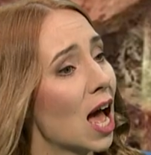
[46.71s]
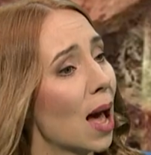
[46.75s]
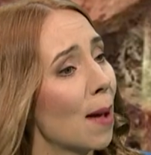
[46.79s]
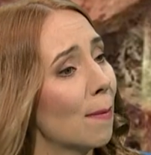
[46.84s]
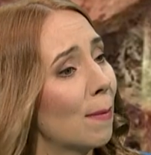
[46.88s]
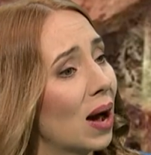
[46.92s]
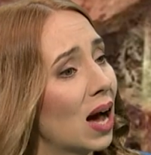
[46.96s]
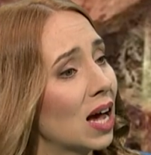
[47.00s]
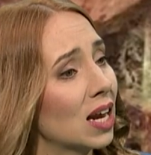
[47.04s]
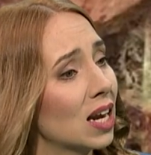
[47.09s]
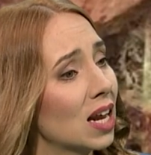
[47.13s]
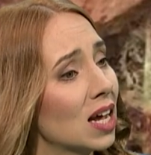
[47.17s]

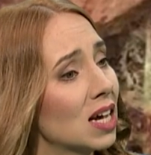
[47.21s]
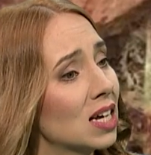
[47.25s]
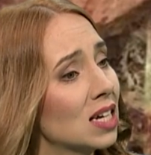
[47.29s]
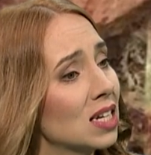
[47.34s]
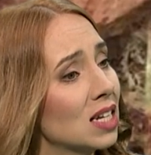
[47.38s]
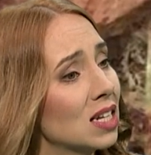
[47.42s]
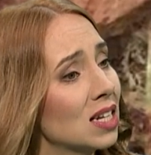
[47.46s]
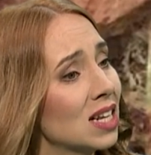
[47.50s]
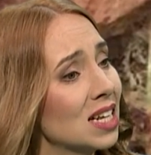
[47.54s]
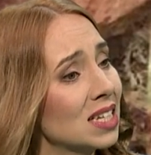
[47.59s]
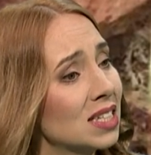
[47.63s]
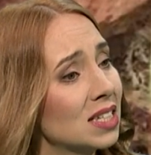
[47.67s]
But
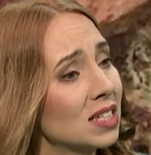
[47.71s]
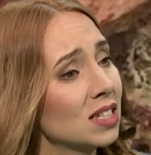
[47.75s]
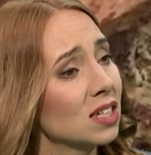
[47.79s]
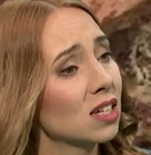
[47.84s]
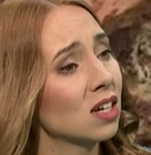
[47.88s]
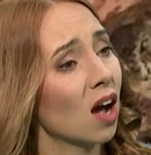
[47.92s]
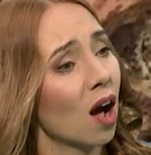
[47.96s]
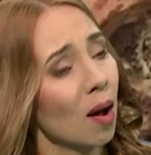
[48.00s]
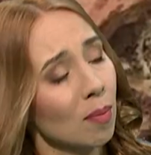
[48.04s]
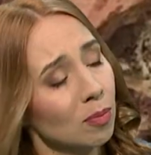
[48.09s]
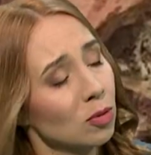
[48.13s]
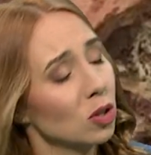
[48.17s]
uh, let's
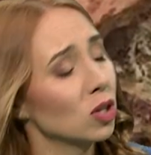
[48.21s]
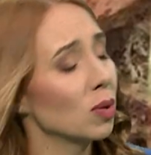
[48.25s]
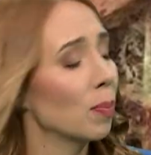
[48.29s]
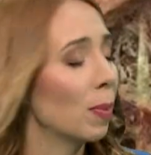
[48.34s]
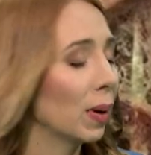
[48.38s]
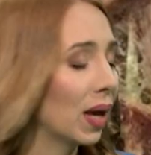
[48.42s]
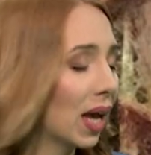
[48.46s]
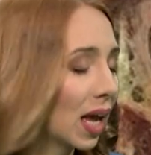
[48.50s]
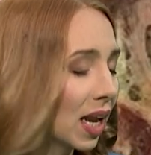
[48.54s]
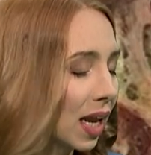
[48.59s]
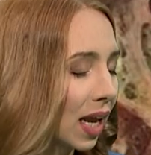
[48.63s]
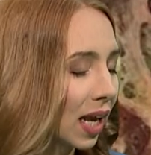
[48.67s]
come to the
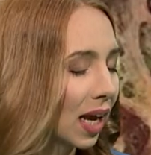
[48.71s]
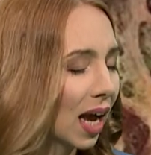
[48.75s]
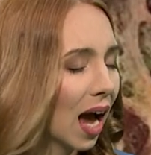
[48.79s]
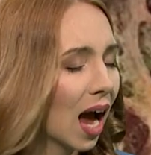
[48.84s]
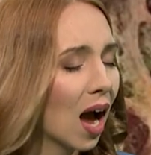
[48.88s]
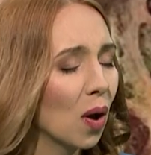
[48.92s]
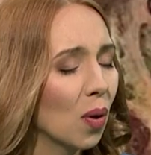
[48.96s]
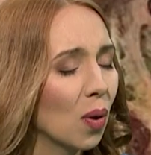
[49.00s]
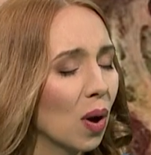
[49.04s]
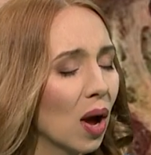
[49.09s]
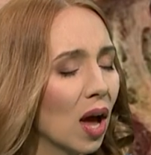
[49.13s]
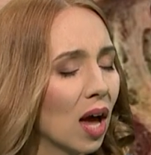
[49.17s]
beginning.
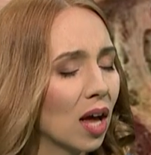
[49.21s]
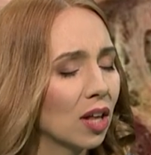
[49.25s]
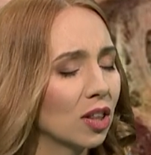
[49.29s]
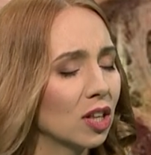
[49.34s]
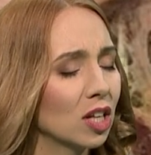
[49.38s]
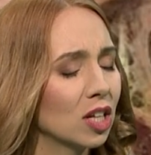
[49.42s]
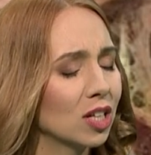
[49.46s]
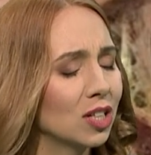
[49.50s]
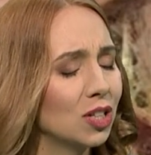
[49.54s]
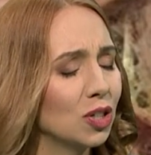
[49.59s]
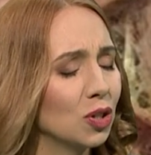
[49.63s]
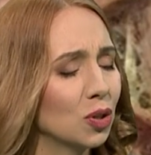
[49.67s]
How
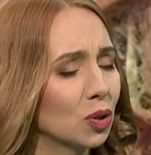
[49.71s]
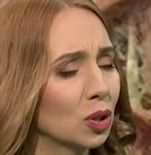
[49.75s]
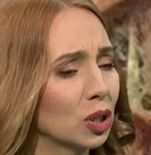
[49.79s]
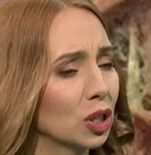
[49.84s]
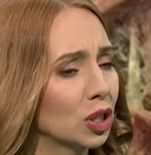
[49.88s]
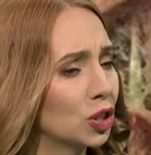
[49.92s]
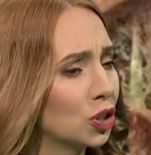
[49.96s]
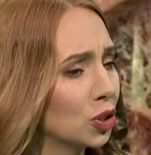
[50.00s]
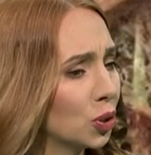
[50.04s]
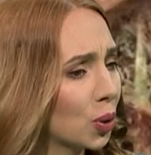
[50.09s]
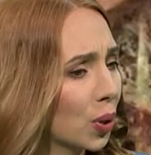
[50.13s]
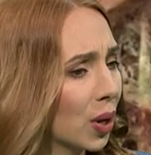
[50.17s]
did your
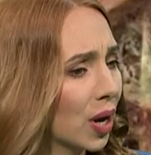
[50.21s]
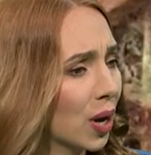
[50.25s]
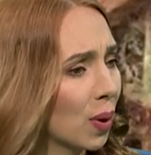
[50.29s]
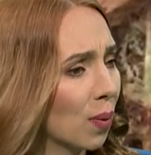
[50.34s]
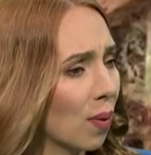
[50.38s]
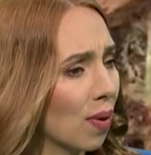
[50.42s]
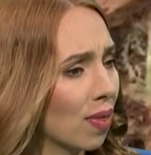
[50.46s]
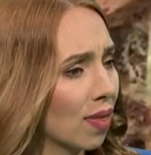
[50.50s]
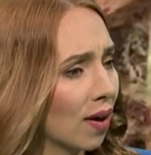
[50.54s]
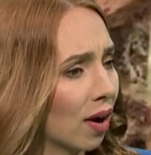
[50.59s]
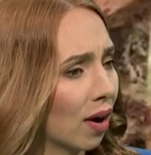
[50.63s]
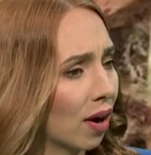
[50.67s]
journey
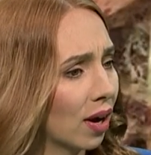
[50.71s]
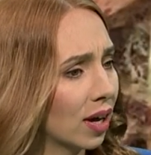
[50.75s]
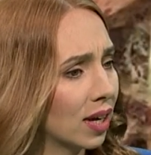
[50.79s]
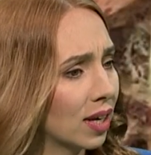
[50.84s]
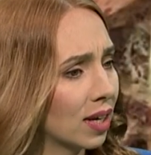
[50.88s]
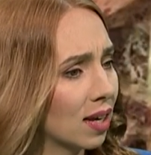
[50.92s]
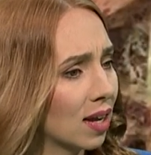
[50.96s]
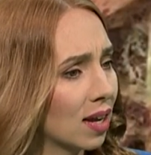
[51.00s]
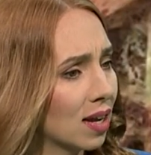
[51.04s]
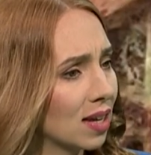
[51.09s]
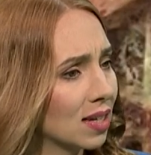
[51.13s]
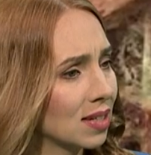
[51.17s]
with
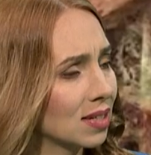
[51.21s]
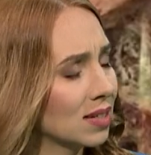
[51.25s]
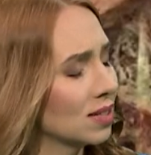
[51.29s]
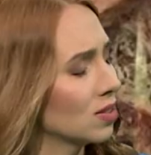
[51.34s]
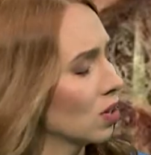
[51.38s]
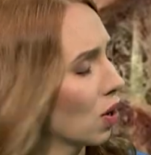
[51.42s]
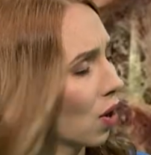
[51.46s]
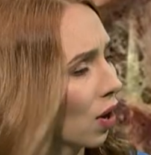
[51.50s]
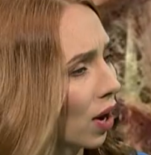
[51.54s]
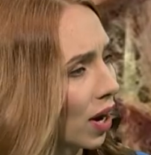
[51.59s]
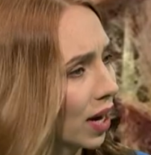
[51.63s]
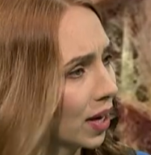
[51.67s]
art
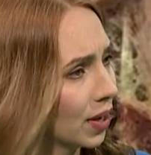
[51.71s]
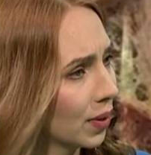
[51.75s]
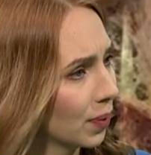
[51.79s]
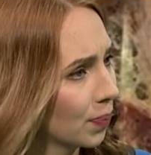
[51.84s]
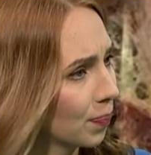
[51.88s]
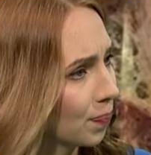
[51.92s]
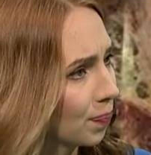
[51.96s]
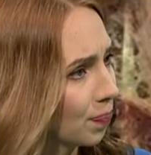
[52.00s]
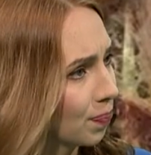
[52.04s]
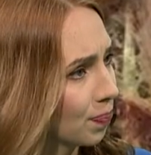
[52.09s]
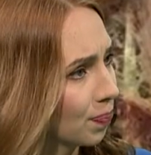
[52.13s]
start?